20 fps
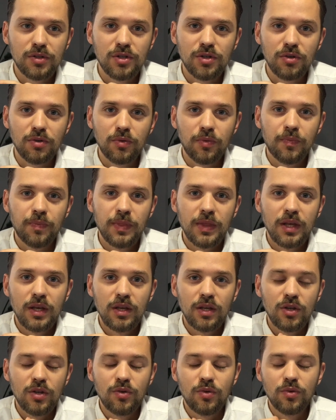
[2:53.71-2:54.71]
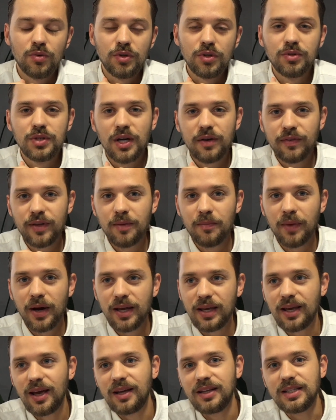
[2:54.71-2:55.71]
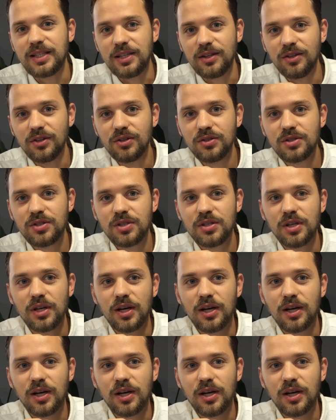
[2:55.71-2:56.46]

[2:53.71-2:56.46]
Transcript: So you, you definitely might get deals,